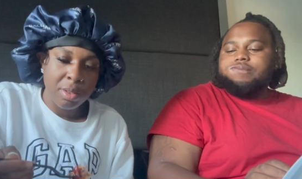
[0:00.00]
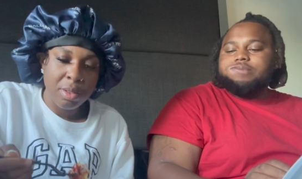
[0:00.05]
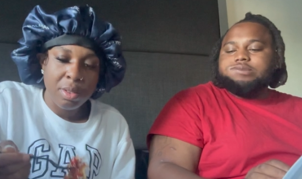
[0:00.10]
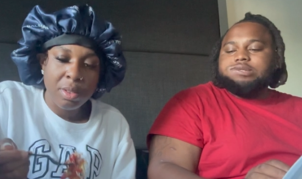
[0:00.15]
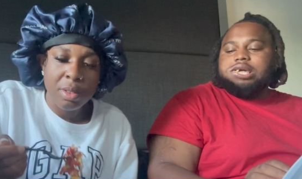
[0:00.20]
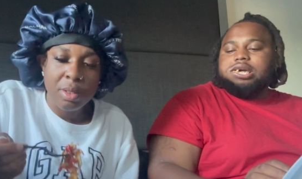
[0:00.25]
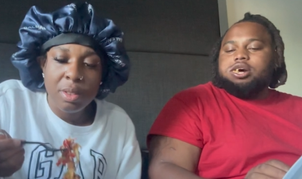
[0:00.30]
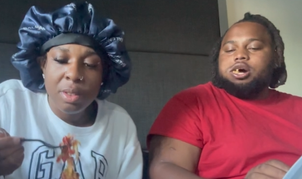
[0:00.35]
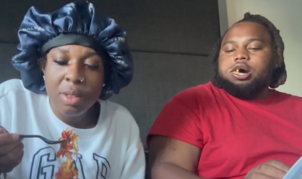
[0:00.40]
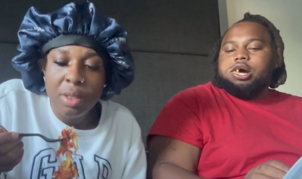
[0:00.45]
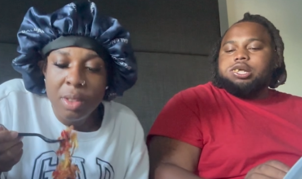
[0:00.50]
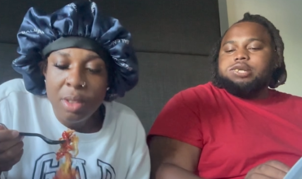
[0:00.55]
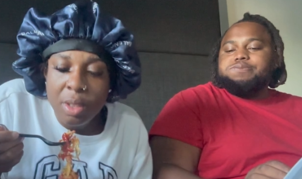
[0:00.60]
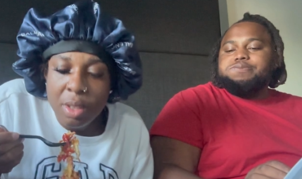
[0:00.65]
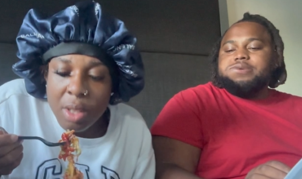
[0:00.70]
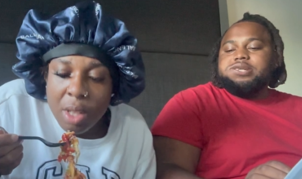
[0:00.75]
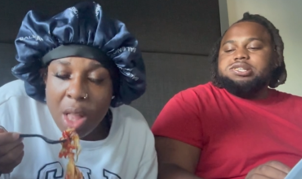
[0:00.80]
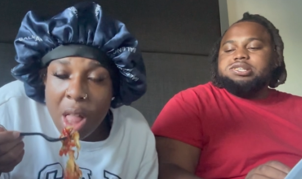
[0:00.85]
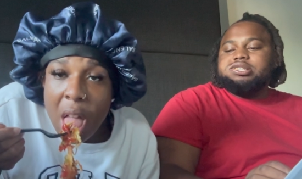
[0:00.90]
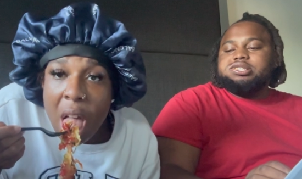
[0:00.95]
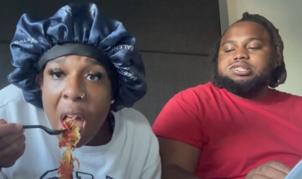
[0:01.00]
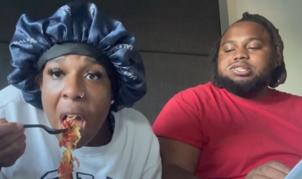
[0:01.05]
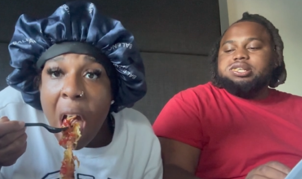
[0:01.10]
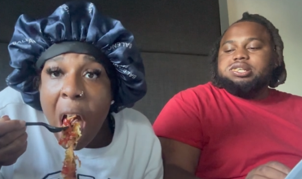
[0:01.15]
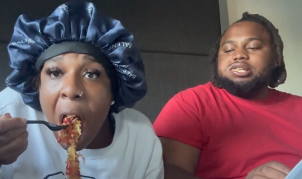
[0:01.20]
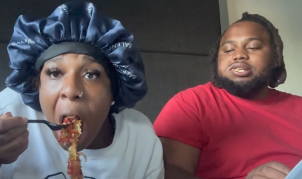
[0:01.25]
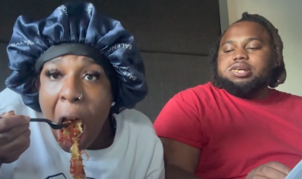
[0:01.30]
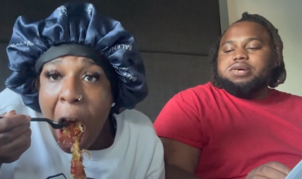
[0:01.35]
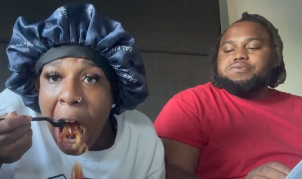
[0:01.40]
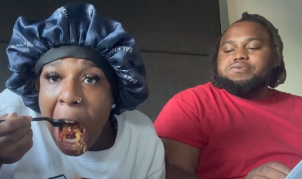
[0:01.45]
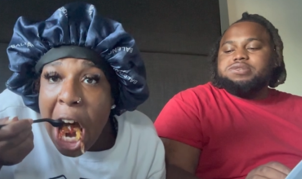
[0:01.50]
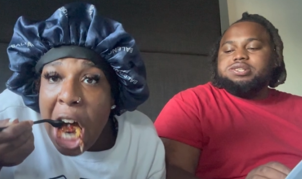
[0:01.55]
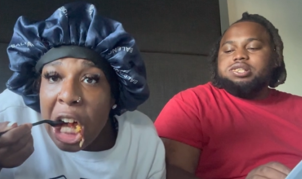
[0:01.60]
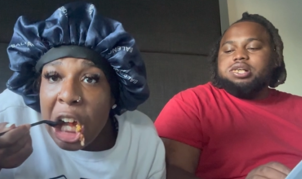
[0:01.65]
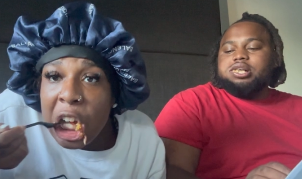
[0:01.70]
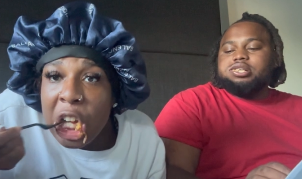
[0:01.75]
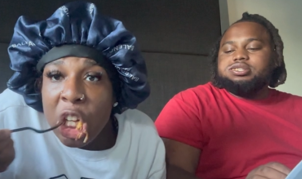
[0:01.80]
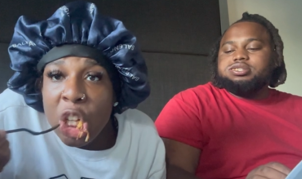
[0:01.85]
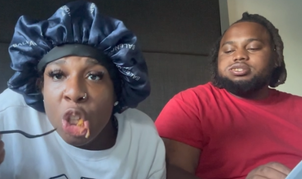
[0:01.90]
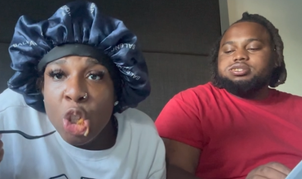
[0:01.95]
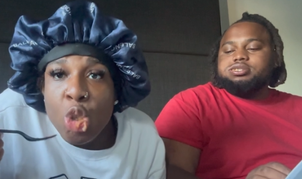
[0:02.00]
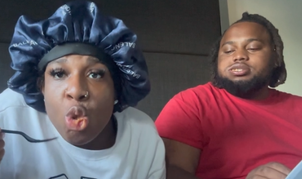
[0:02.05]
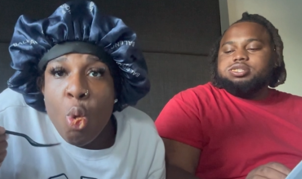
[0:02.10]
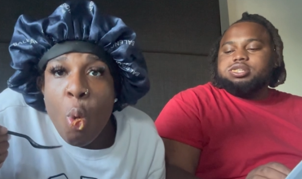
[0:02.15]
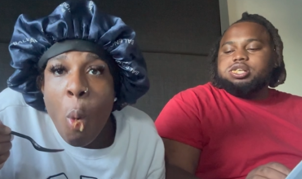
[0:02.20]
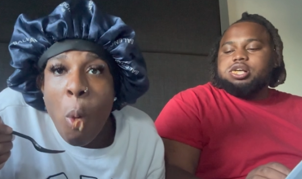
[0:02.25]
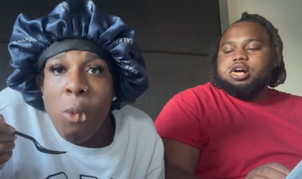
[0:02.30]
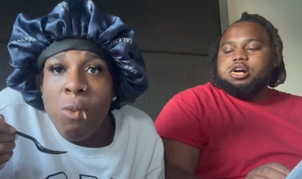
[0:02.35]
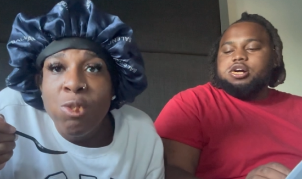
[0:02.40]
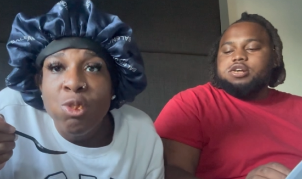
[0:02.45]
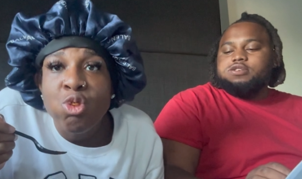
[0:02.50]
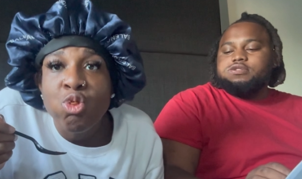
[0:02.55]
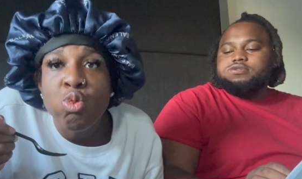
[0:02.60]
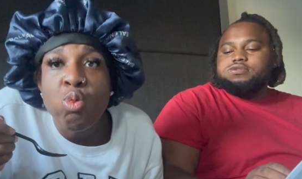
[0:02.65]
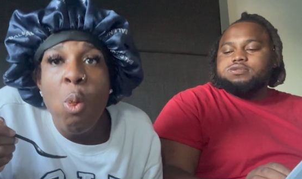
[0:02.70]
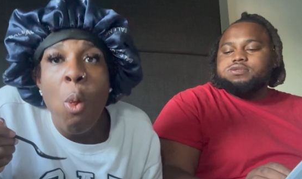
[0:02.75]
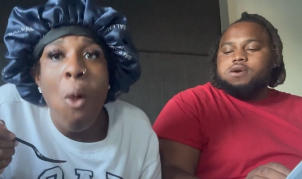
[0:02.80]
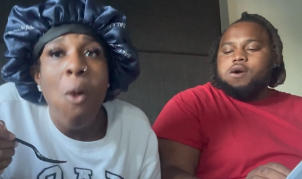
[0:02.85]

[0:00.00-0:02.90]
Speaker 1: They already beat the team that we lost to the Cardinals.